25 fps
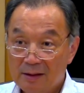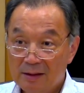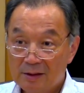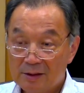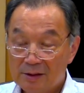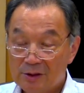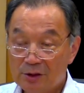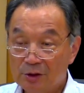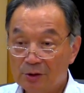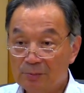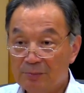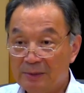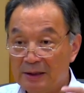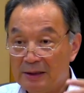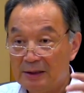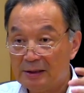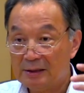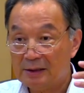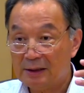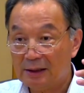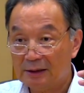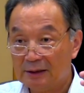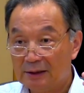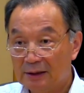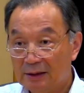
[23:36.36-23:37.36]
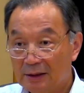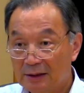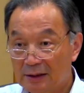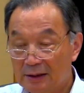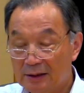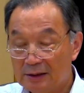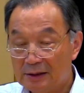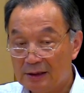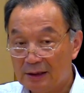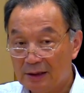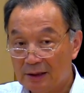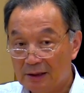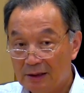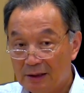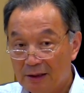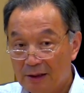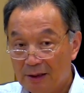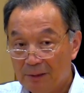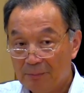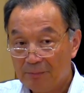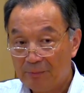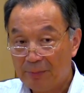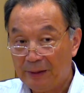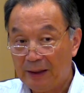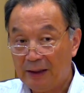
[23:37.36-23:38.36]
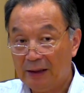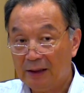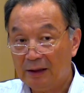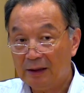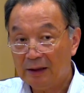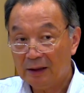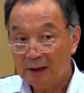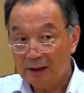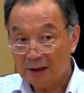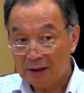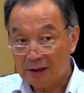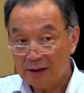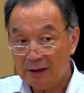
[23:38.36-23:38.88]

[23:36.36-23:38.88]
So it means that these big